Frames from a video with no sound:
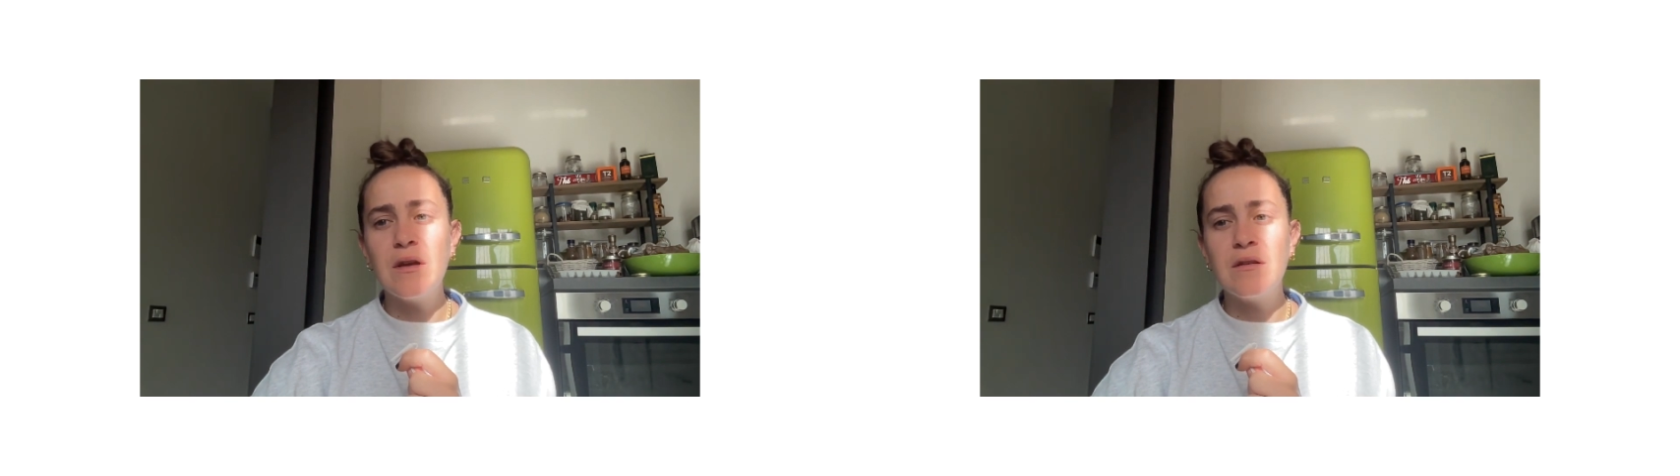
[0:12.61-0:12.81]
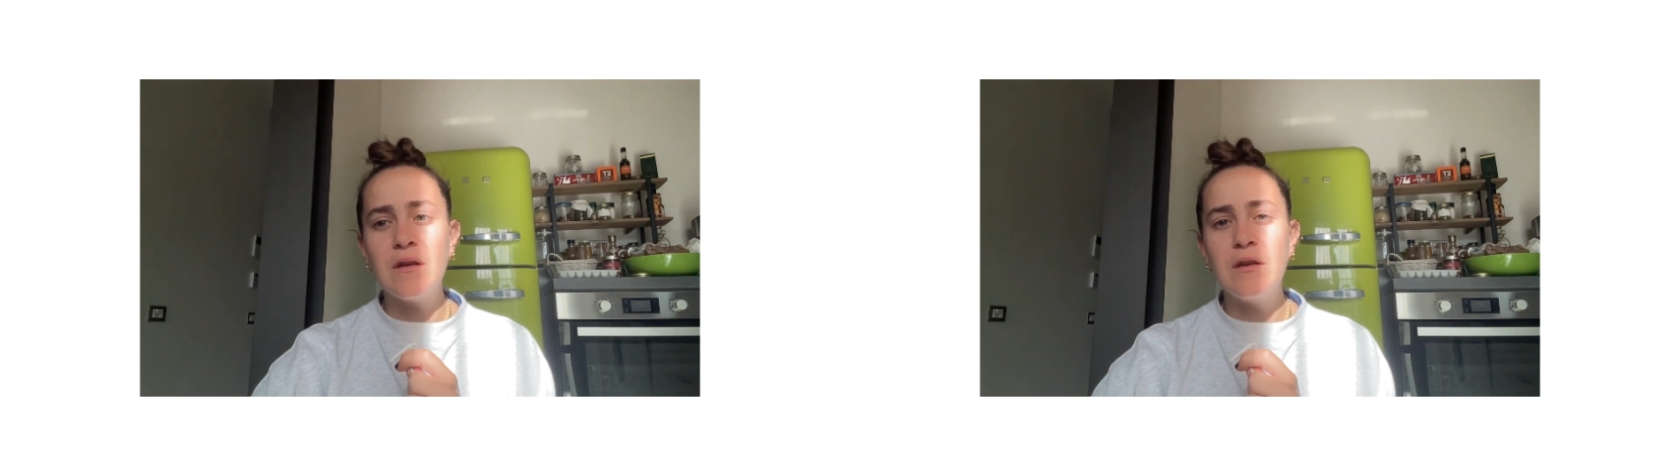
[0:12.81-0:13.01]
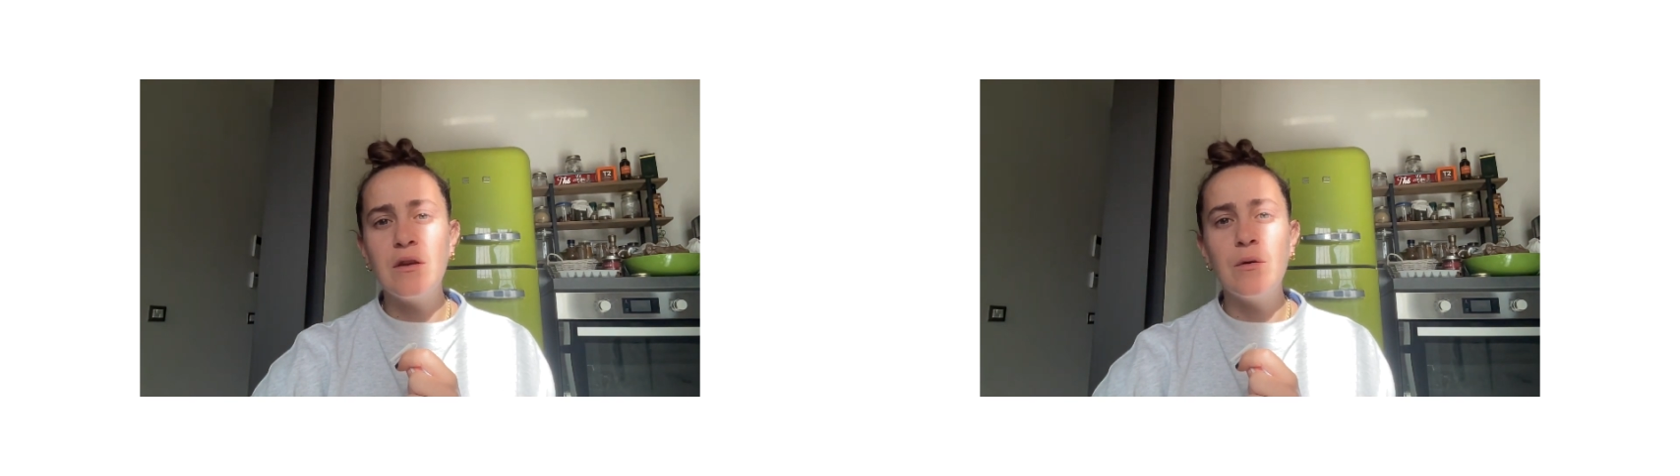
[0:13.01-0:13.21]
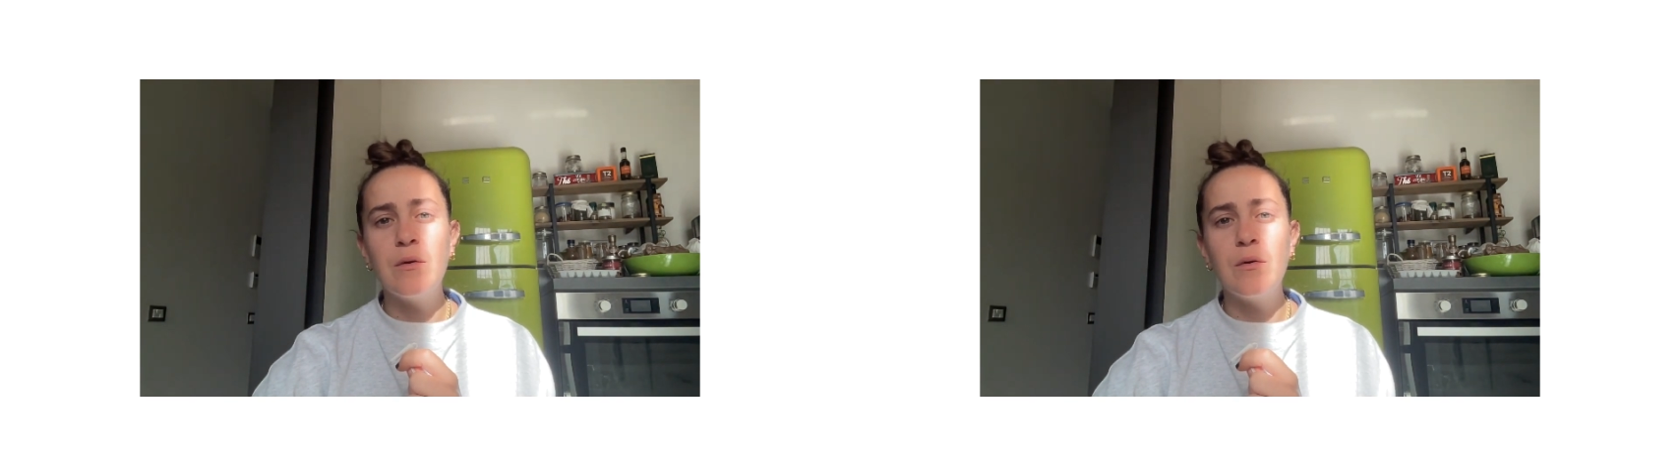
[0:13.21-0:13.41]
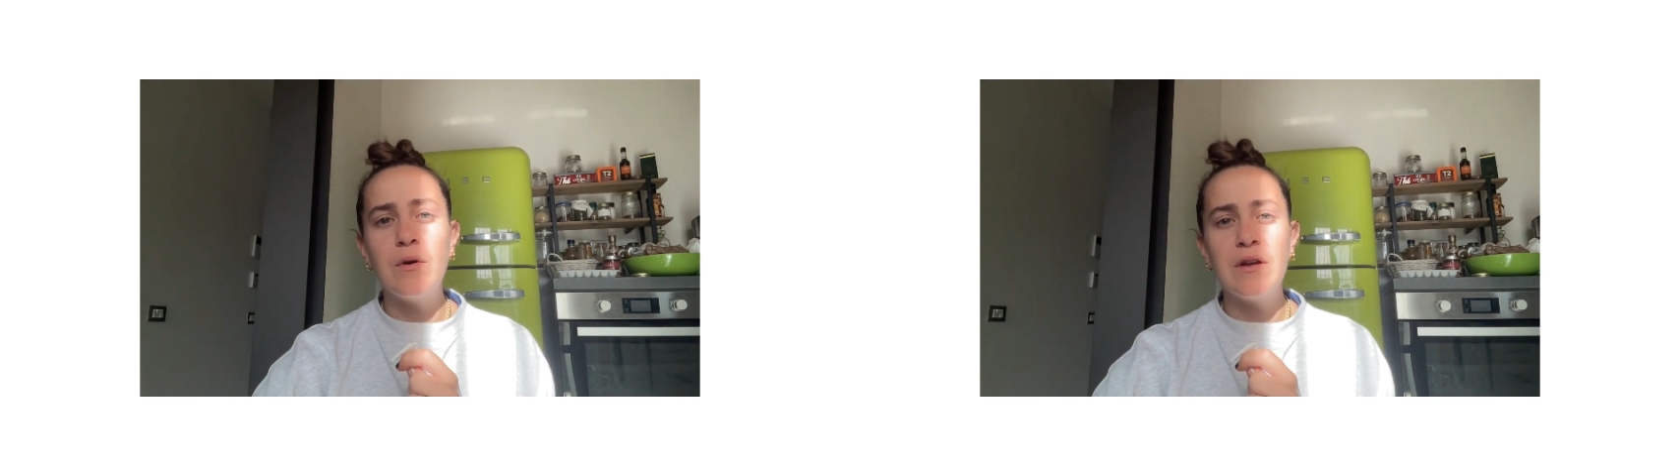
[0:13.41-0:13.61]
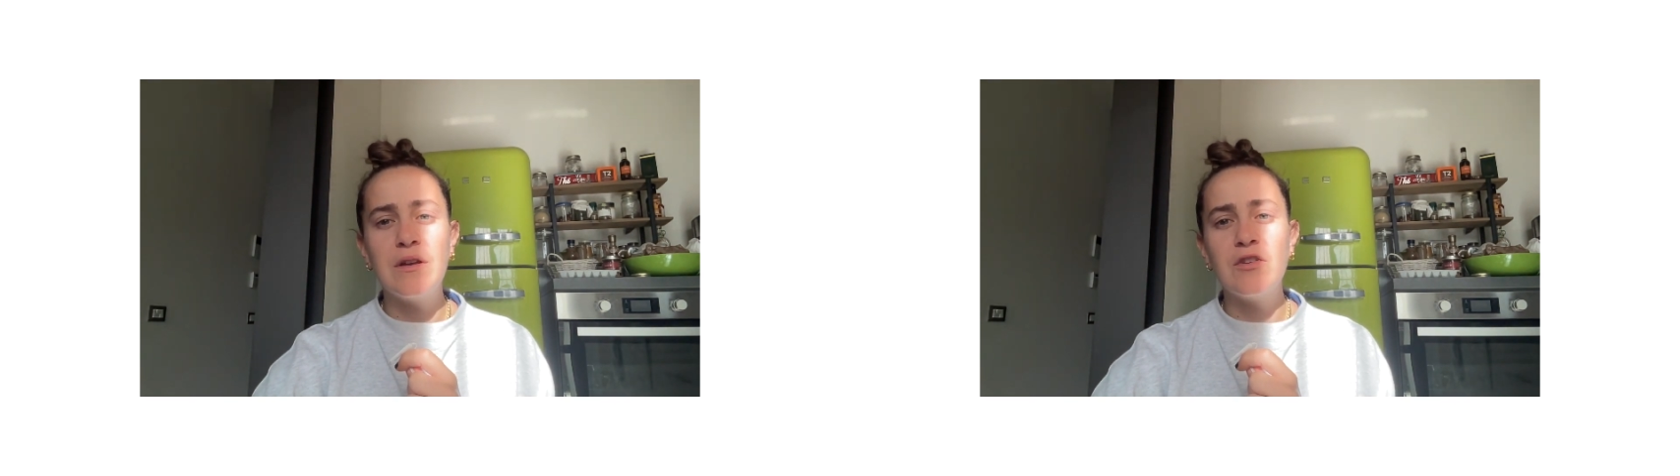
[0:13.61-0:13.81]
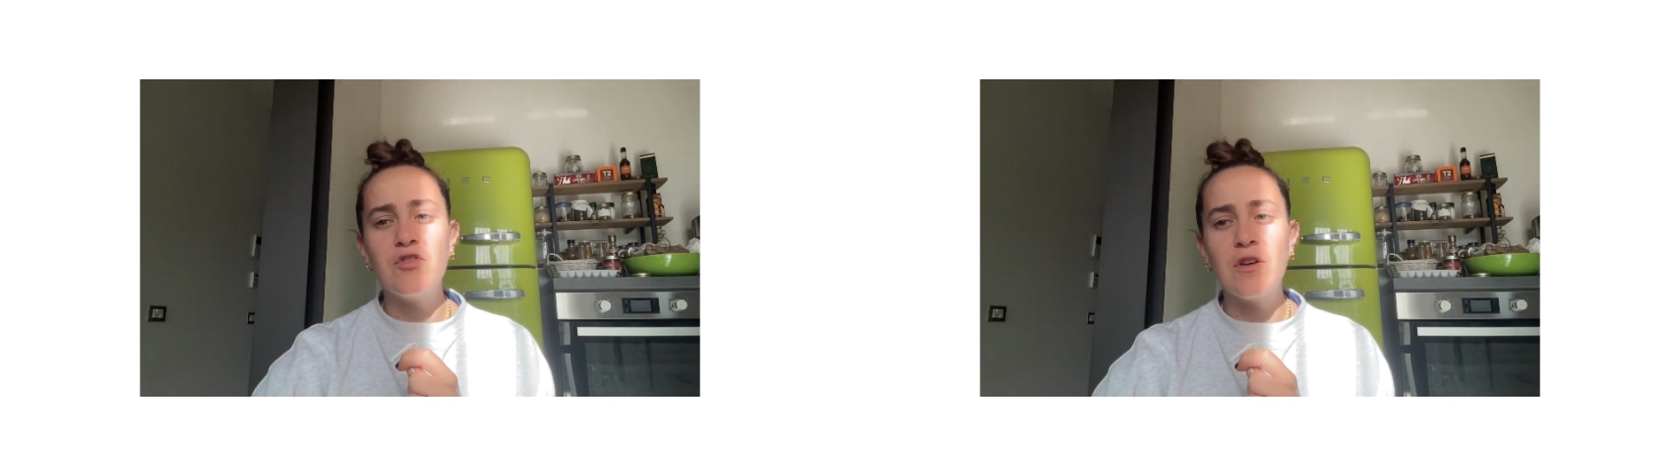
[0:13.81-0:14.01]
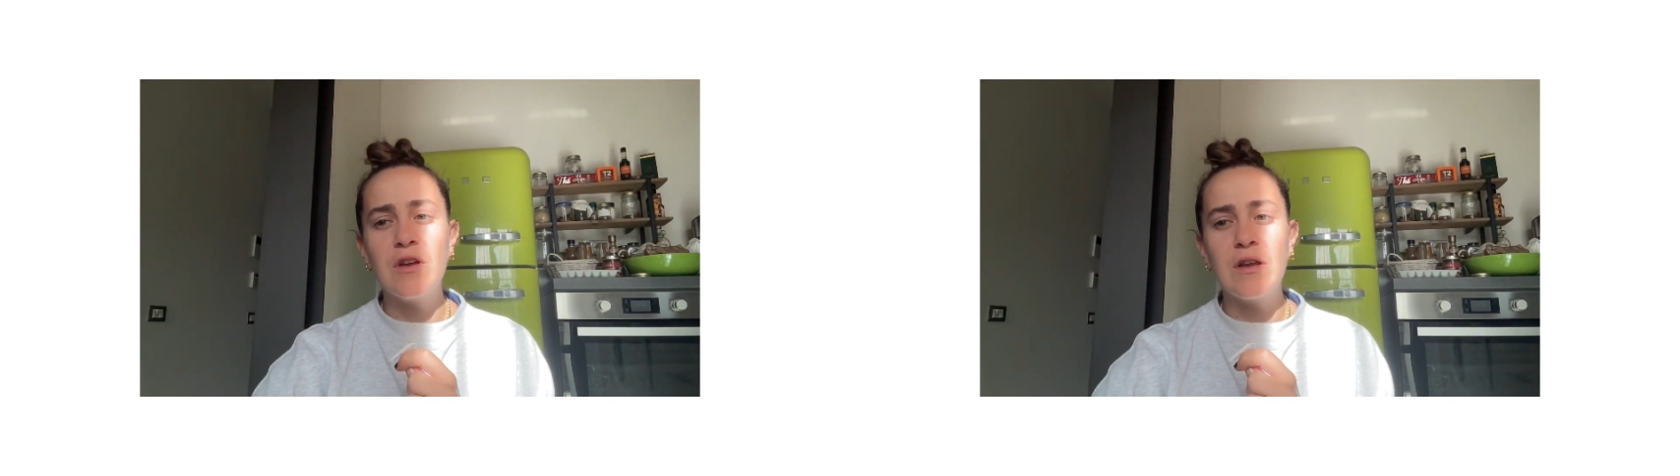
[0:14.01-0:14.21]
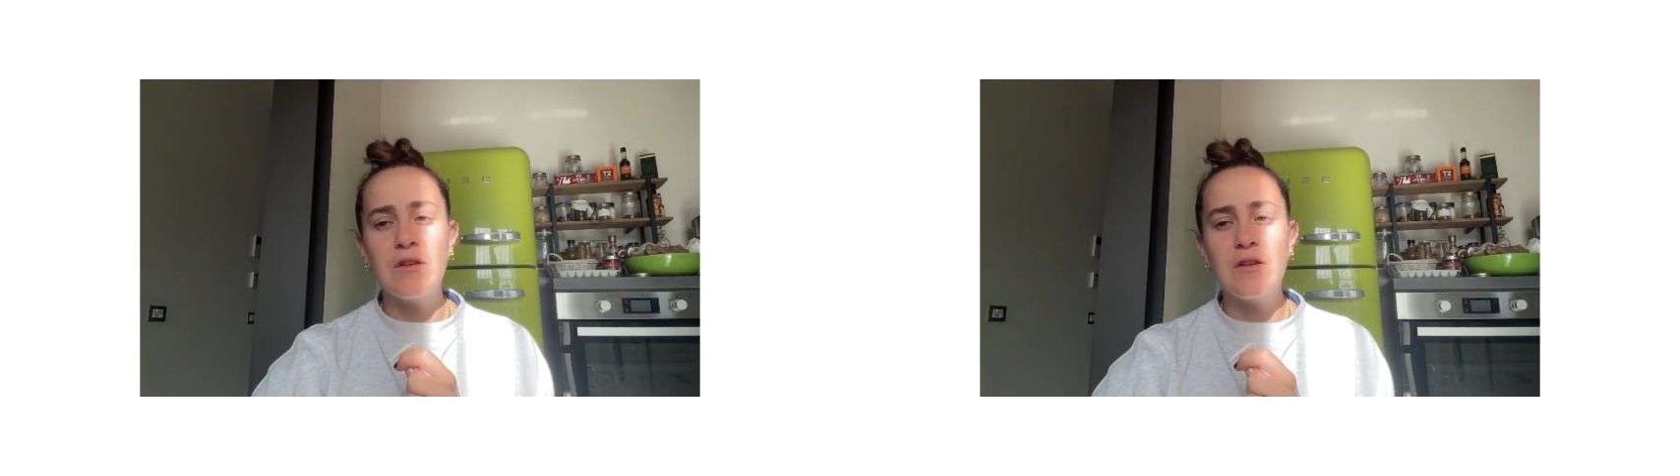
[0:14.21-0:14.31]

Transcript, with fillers: it's a new addition,